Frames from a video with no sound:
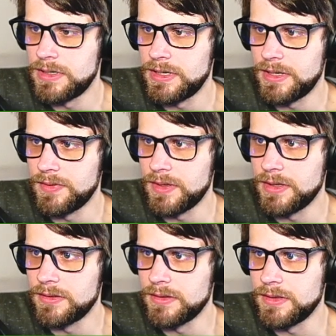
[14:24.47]
and
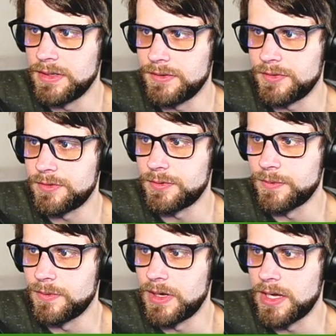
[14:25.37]
then let's
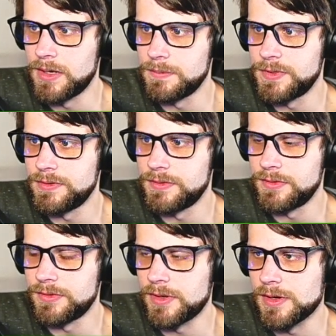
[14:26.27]
swap
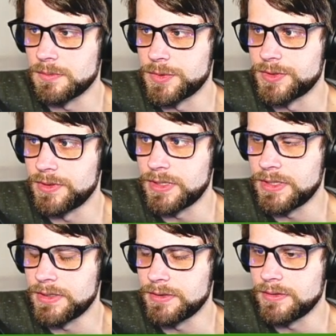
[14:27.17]
Songbird
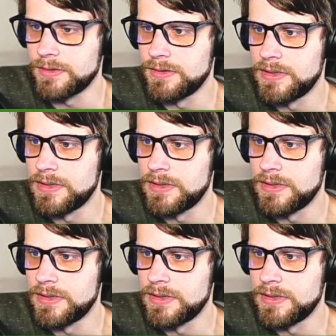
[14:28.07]
in,